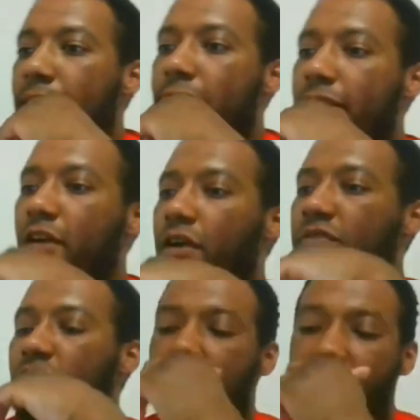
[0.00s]
You have
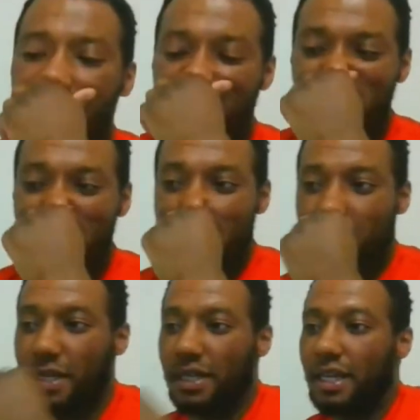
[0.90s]
to train your missus,
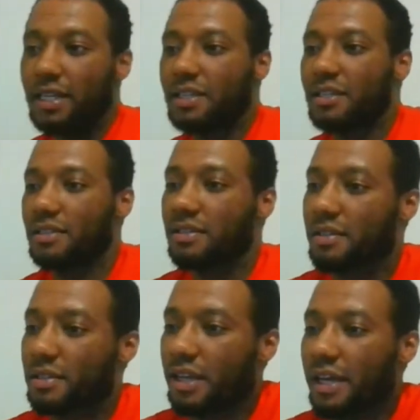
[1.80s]
man. Like,
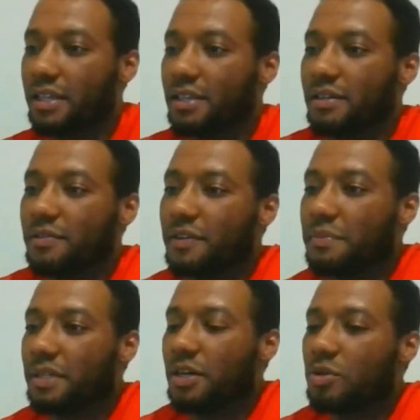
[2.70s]
like, fam,
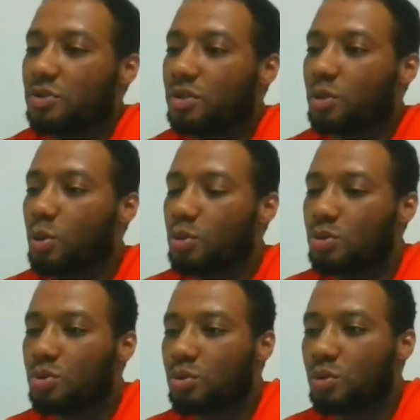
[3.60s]
the girl's not going
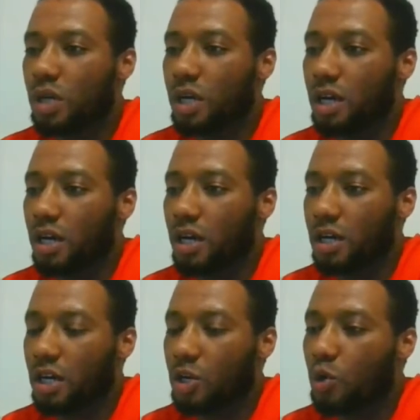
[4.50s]
to
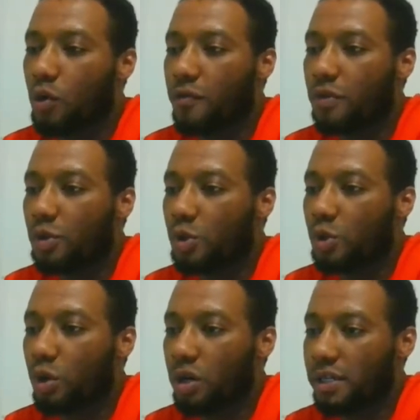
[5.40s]
uh, cook for
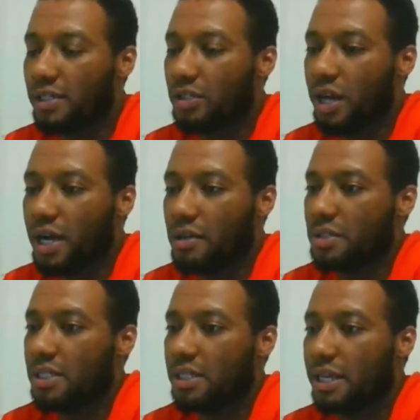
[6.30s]
you or clean your
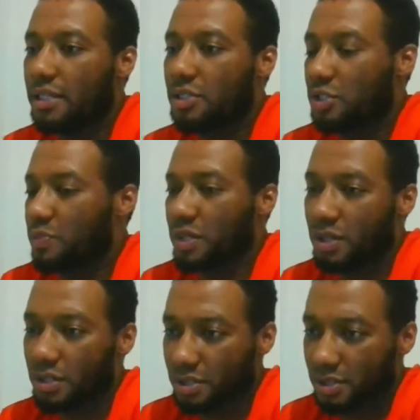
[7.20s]
house and that just
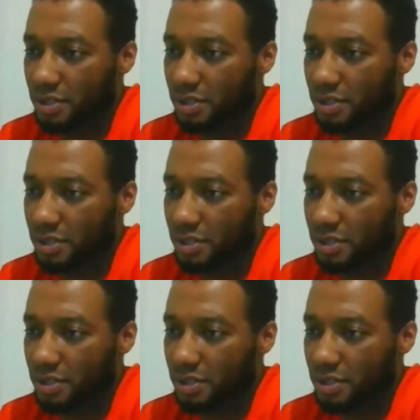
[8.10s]
because.